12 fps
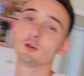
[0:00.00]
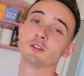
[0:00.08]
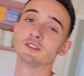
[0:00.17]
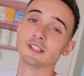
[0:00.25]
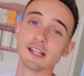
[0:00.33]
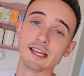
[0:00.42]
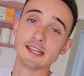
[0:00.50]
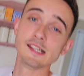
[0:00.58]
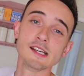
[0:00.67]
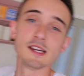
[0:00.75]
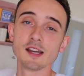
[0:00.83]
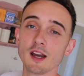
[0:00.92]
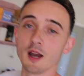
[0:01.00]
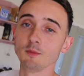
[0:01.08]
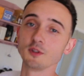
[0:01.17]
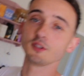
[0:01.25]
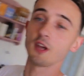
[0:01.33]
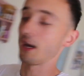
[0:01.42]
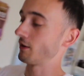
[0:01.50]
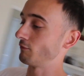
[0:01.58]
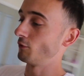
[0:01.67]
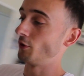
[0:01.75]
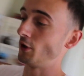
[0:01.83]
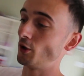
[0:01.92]
currently, just so I
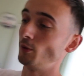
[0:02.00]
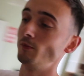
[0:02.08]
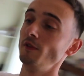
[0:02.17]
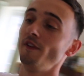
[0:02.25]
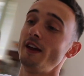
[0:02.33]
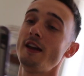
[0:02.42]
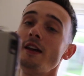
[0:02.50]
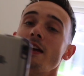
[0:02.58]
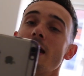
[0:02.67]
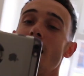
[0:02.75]
can run and gun with it.